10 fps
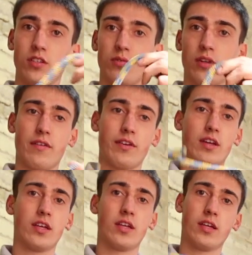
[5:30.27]
You want to have it
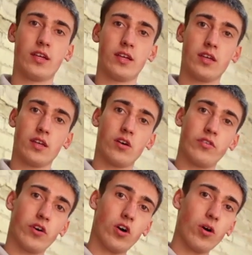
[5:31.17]
on
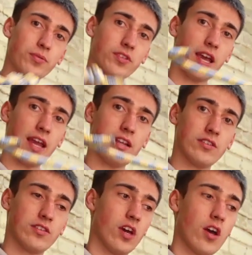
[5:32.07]
the opposite end